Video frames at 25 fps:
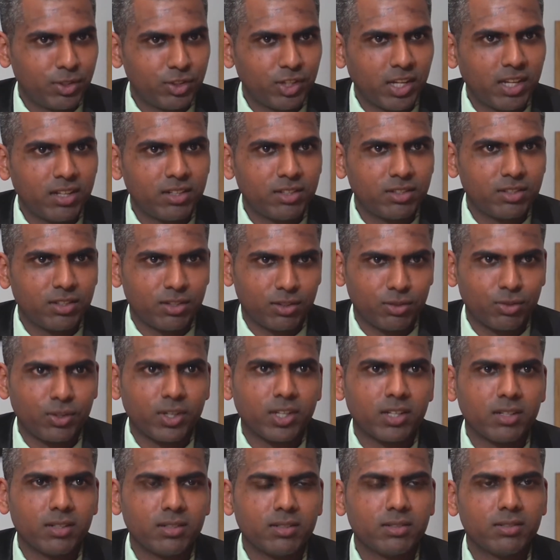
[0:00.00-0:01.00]
change is
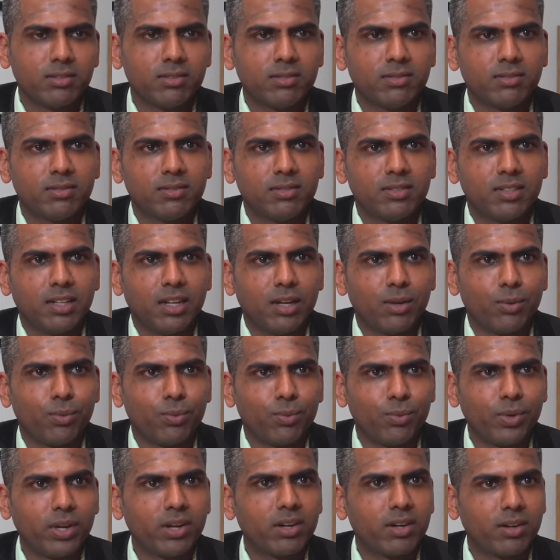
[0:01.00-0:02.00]
real.
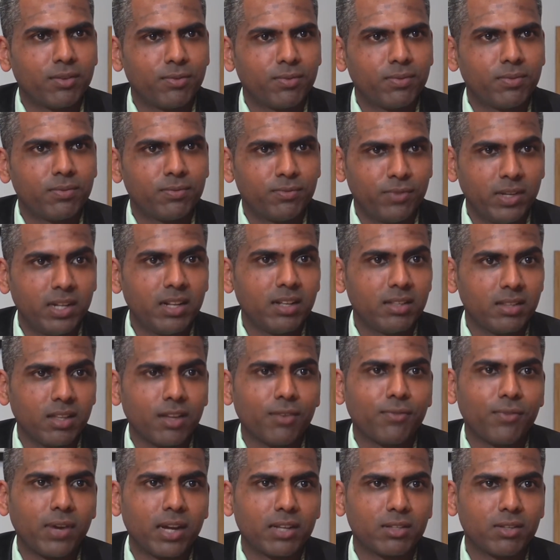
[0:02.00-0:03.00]
We're feeling the
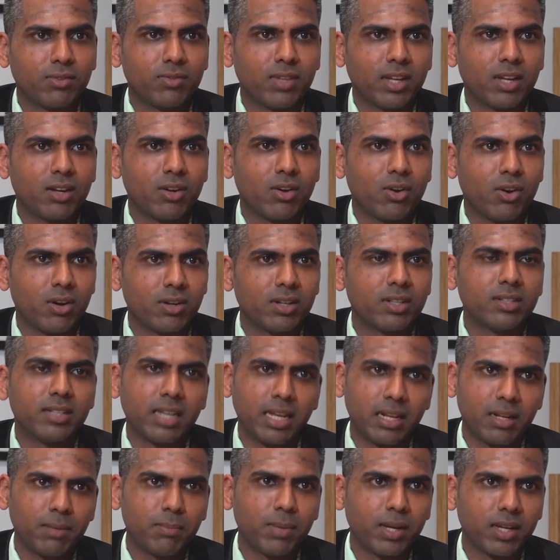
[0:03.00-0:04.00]
effects of that on a
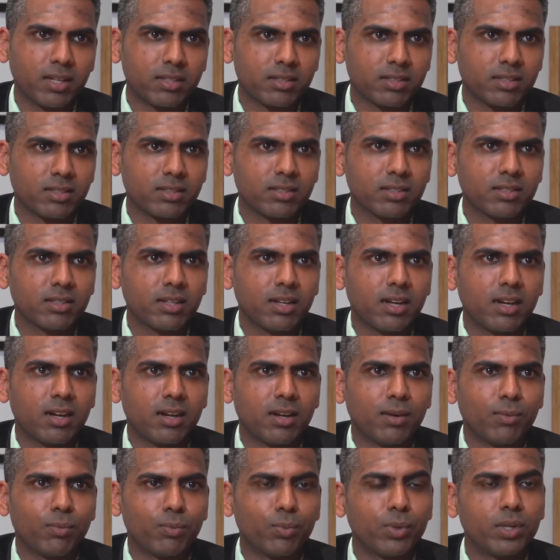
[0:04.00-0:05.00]
daily basis.
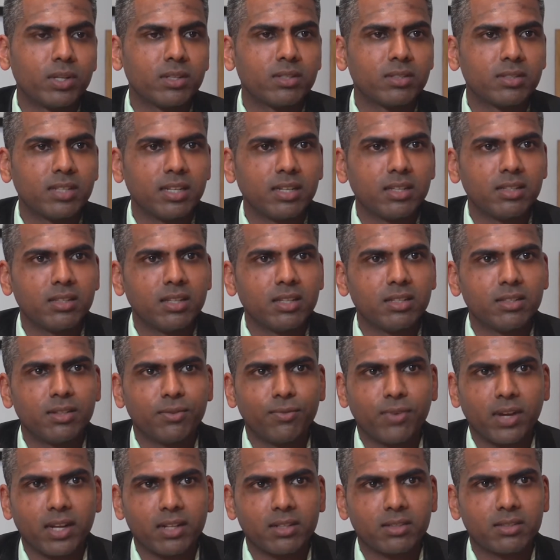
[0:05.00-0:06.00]
We're seeing these
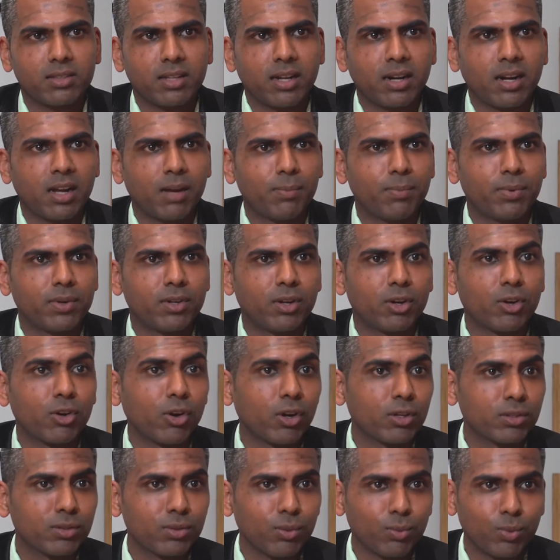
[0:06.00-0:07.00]
events that happen
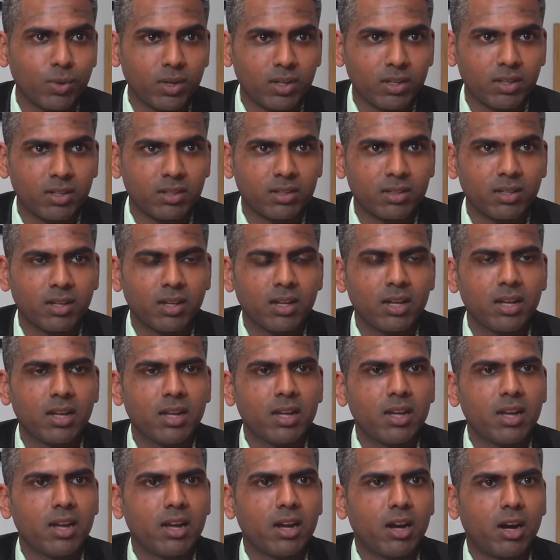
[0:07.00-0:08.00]
across the world
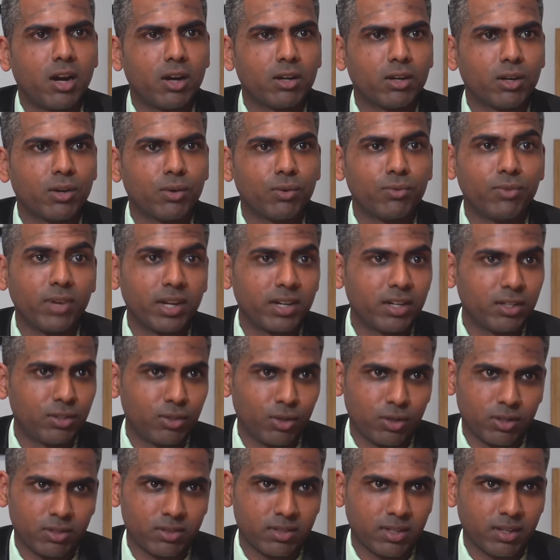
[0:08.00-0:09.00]
on our very
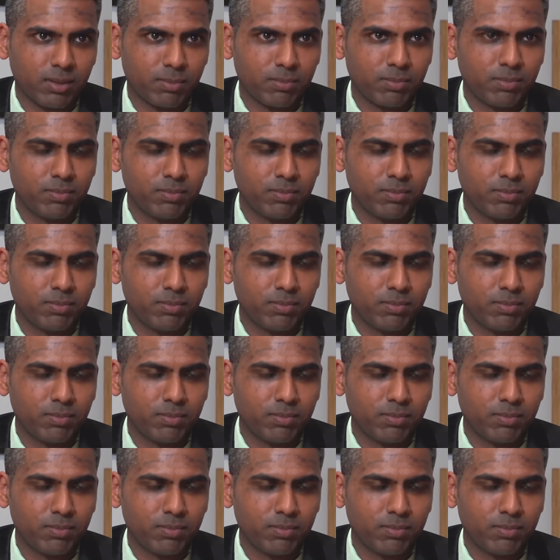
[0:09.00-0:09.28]
doorstep.